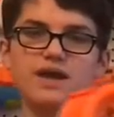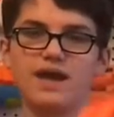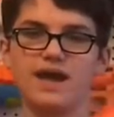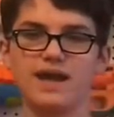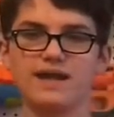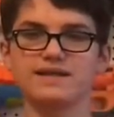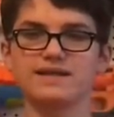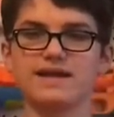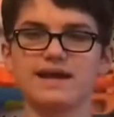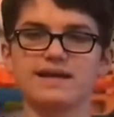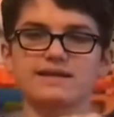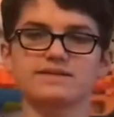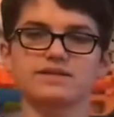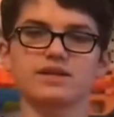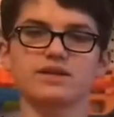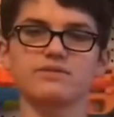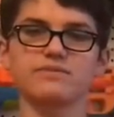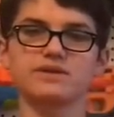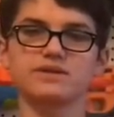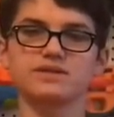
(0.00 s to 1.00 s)
And yeah, it's
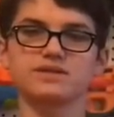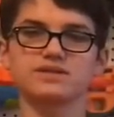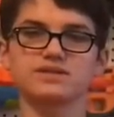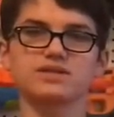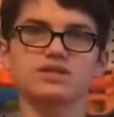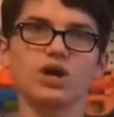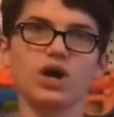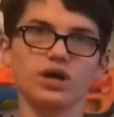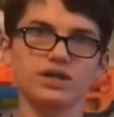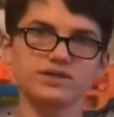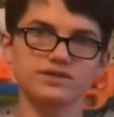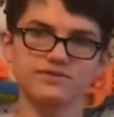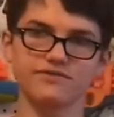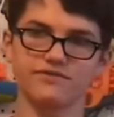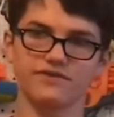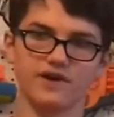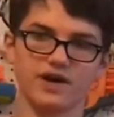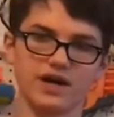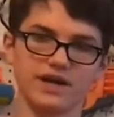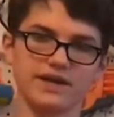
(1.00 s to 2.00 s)
going to be tons of
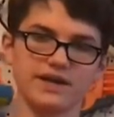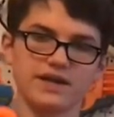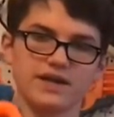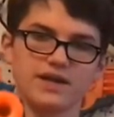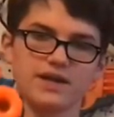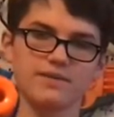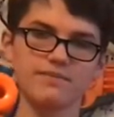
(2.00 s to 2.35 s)
fun